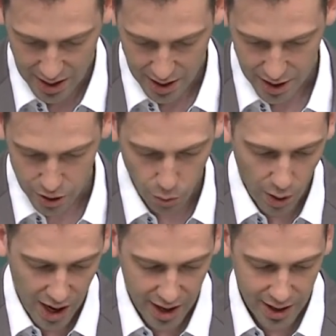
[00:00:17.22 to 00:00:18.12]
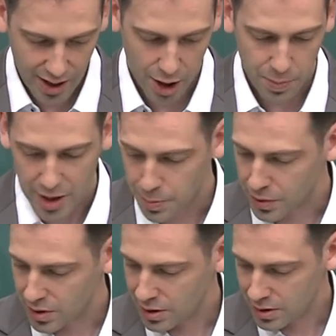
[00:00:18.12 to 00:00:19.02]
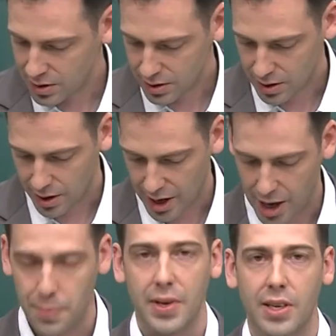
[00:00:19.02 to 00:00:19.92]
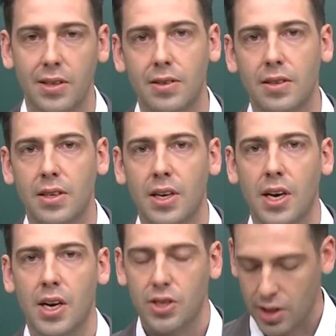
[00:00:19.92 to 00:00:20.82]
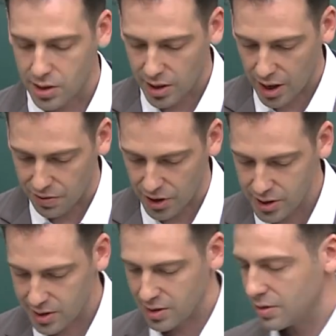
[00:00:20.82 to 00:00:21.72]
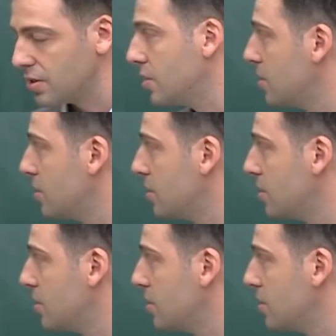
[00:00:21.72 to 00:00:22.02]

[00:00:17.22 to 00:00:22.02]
is, why are people unhappy? So let's look at a verse to